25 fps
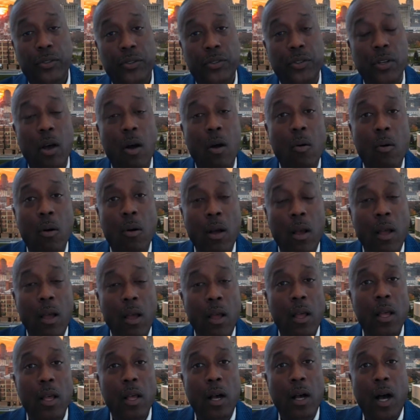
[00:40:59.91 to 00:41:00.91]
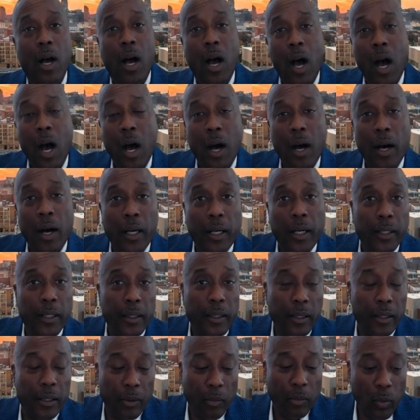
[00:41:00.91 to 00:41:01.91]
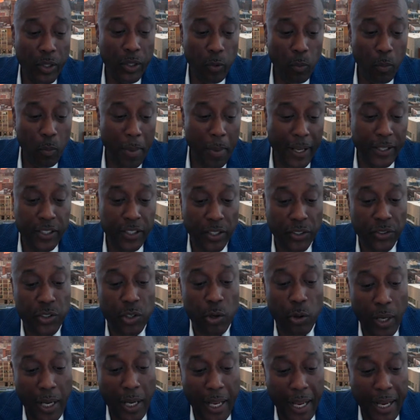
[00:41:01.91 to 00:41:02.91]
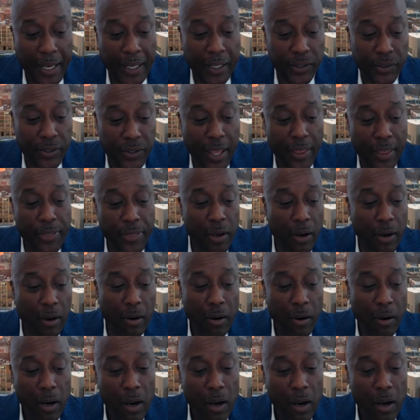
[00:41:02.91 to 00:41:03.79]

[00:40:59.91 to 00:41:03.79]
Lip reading: So, what makes us unique is that there